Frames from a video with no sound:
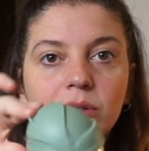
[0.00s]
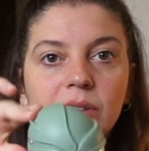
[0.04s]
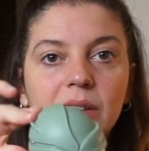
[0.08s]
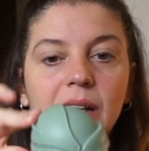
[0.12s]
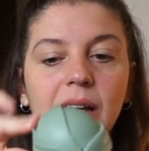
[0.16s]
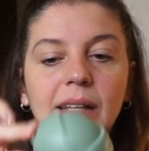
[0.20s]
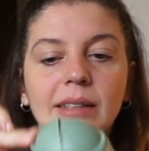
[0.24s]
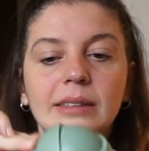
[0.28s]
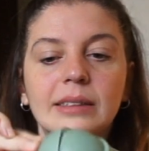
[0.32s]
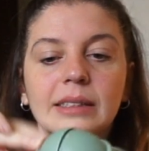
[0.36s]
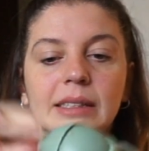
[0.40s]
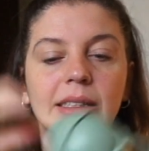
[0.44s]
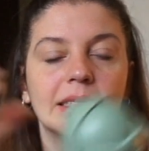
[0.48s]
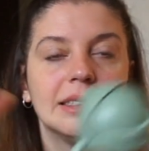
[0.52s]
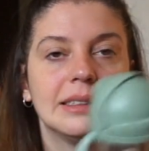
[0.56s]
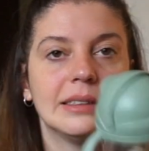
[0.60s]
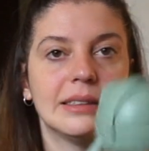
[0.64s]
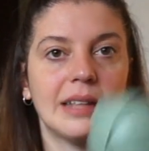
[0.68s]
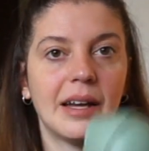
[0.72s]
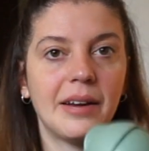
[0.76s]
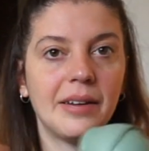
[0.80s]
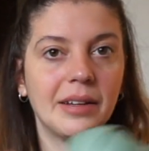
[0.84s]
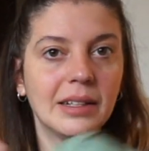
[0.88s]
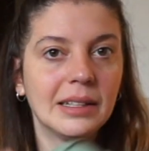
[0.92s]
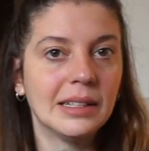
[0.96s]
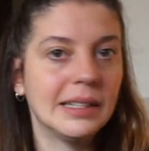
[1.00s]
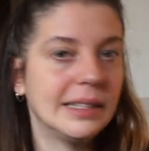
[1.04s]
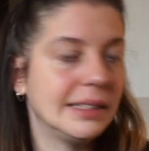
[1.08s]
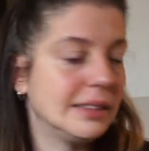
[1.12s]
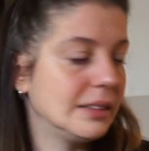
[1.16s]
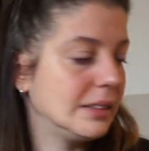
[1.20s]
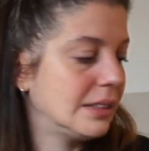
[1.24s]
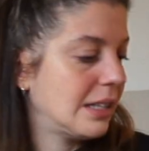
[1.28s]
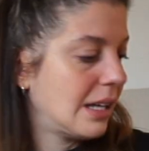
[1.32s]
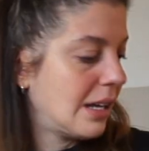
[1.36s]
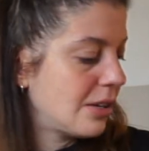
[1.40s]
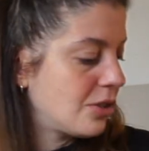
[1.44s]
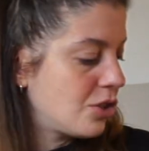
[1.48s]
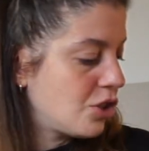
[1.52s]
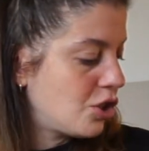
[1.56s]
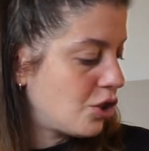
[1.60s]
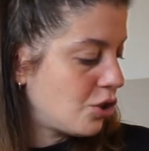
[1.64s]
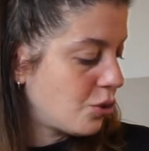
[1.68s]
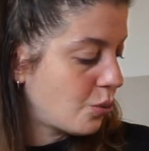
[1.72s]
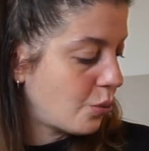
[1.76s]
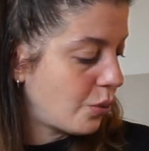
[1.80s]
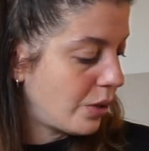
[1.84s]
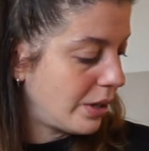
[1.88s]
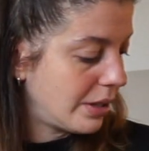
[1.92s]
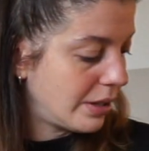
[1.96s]
getting directly in
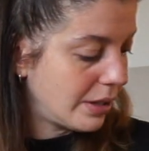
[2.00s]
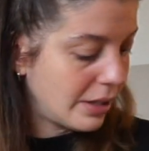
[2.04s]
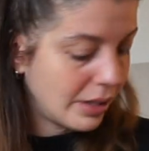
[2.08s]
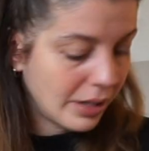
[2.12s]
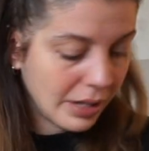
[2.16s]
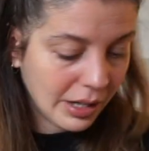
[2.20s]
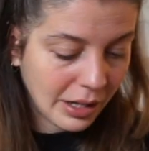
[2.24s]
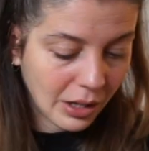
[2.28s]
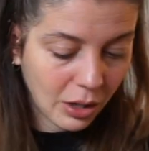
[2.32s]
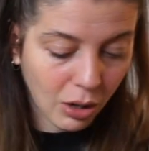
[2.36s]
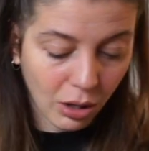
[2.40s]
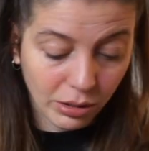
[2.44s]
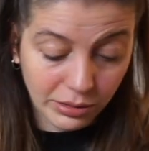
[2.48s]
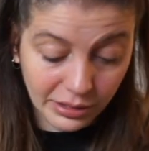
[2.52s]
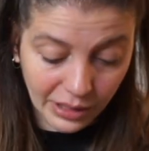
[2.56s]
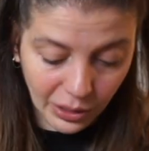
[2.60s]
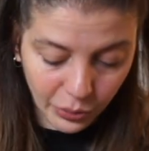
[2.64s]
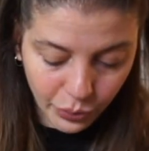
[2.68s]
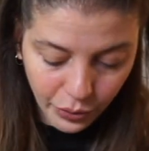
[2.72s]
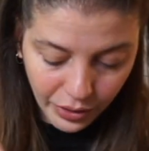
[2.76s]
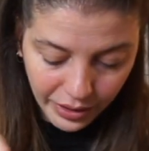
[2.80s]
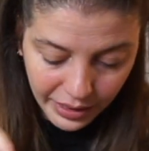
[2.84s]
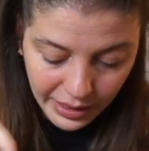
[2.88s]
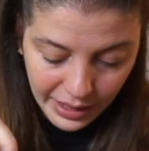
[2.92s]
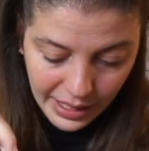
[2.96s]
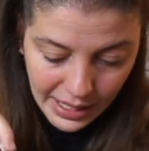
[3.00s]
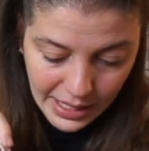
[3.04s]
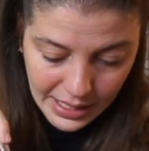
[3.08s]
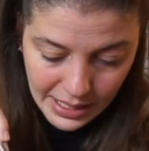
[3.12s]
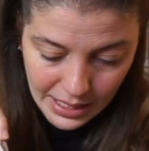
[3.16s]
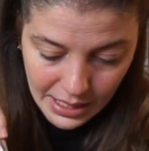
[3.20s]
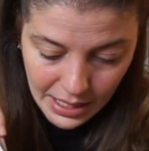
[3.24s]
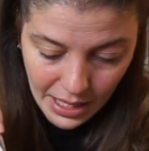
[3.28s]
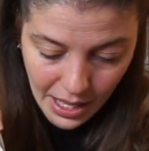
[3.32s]
contact with things.